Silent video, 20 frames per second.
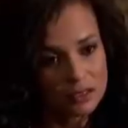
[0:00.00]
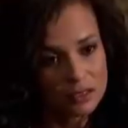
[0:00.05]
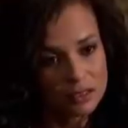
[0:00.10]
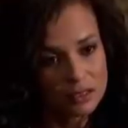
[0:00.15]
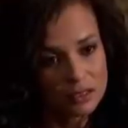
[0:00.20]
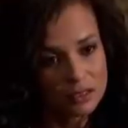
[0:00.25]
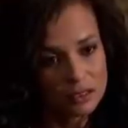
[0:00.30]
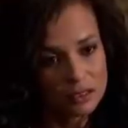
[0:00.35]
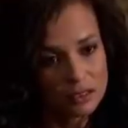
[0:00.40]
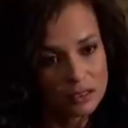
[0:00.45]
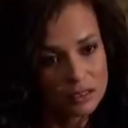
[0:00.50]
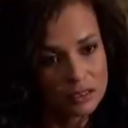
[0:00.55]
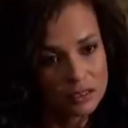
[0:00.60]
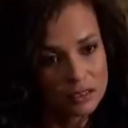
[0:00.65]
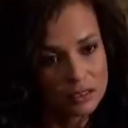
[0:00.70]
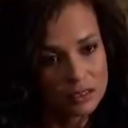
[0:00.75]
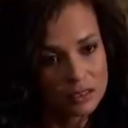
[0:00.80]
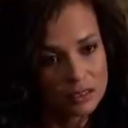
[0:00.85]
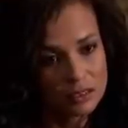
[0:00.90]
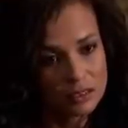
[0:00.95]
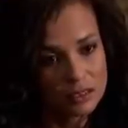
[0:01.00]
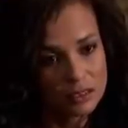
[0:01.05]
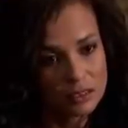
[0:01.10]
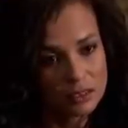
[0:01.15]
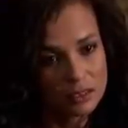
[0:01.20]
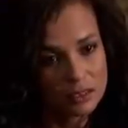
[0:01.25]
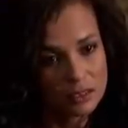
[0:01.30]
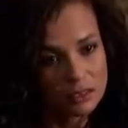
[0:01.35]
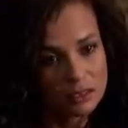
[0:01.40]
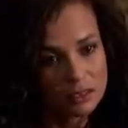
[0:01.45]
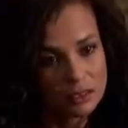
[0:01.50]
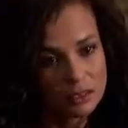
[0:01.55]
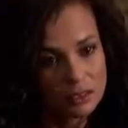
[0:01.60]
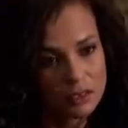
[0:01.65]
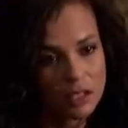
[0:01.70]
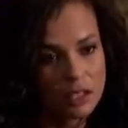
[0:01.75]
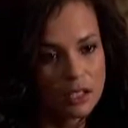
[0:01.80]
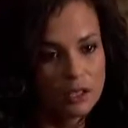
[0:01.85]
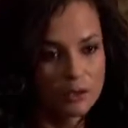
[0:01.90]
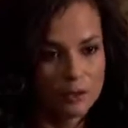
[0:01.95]
you're going to come second best.
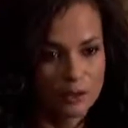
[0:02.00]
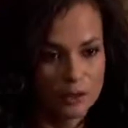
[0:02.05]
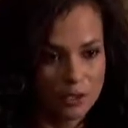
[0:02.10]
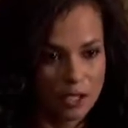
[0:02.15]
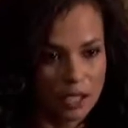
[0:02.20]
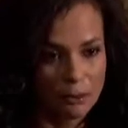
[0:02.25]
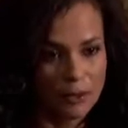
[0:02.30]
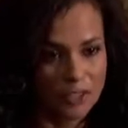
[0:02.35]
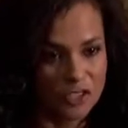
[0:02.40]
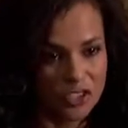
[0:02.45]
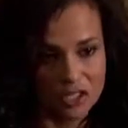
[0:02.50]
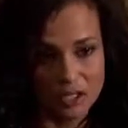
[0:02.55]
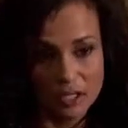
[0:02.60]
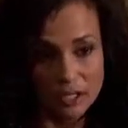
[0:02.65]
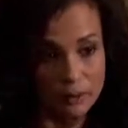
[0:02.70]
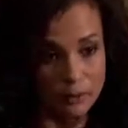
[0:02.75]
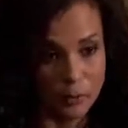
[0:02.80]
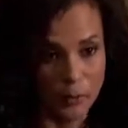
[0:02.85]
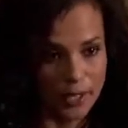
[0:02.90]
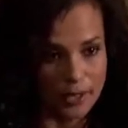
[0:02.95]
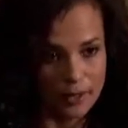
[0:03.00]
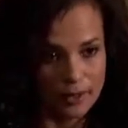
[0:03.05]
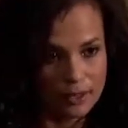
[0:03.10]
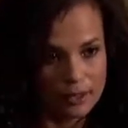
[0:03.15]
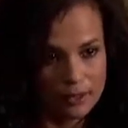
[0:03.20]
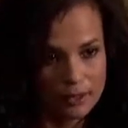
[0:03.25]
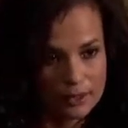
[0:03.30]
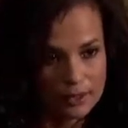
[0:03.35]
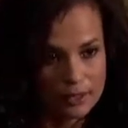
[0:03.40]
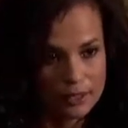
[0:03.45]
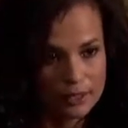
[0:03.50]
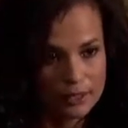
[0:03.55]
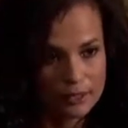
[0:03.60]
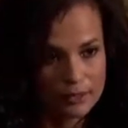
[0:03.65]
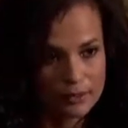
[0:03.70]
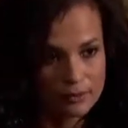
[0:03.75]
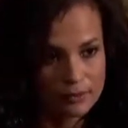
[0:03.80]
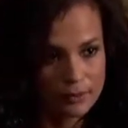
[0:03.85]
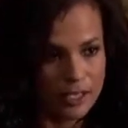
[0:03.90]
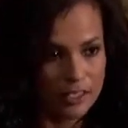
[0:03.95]
Oh, so I must just let him win?
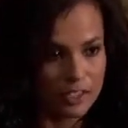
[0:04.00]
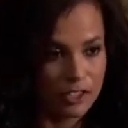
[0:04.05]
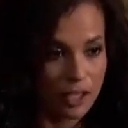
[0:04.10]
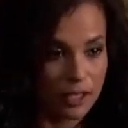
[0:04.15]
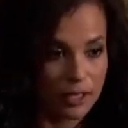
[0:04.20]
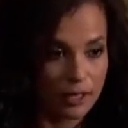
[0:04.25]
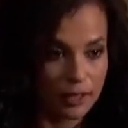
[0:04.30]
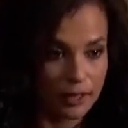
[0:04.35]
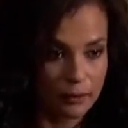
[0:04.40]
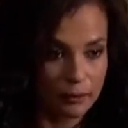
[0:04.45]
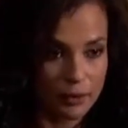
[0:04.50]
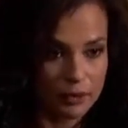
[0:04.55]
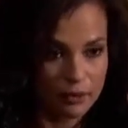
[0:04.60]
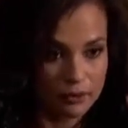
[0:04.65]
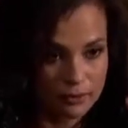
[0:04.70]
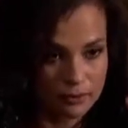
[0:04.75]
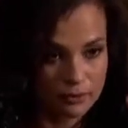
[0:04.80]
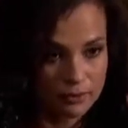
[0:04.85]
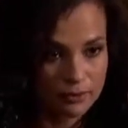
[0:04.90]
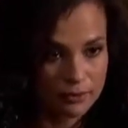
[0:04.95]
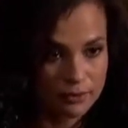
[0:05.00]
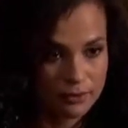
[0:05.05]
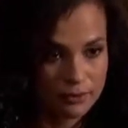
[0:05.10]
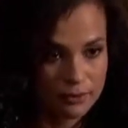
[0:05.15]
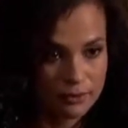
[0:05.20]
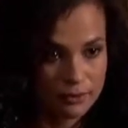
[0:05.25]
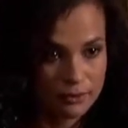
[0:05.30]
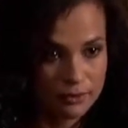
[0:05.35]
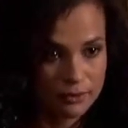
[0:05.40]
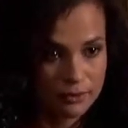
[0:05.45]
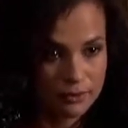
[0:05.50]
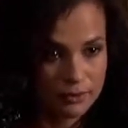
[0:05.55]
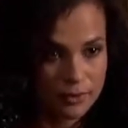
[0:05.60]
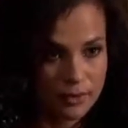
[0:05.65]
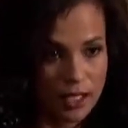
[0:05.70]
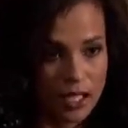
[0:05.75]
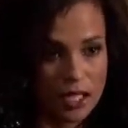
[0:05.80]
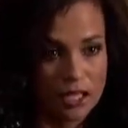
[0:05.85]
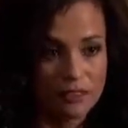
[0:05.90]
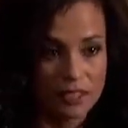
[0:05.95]
That's not going to happen.
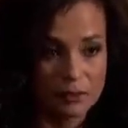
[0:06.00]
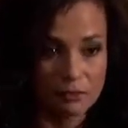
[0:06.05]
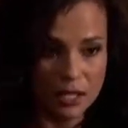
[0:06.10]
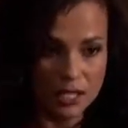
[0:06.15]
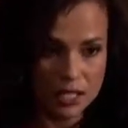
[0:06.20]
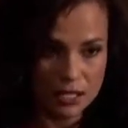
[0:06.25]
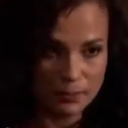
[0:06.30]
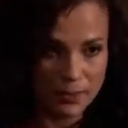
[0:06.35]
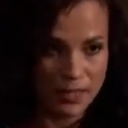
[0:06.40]
And if it means